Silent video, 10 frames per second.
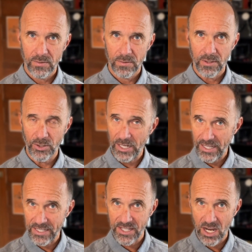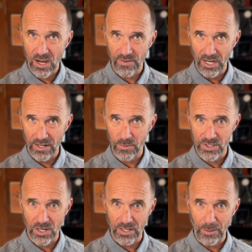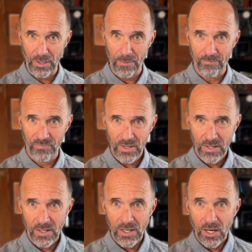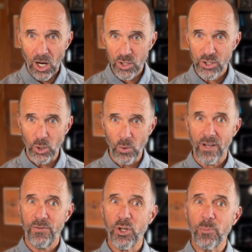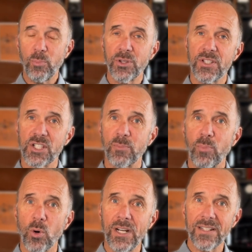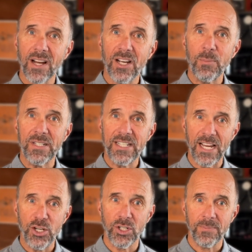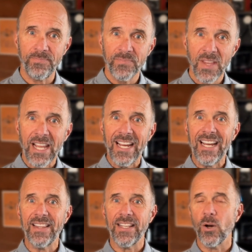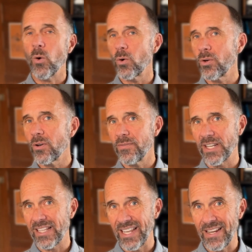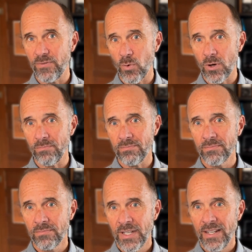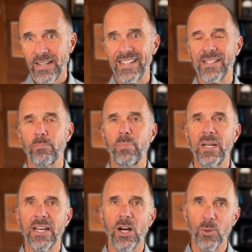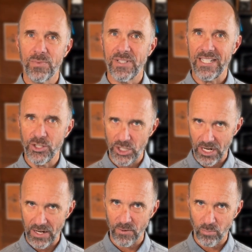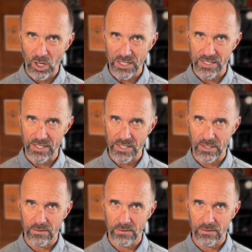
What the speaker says: Okay, that's the caveat I was talking about. Also, if you can put the supporting documentation in the order of the claim form, it's a big help to EGI for processing.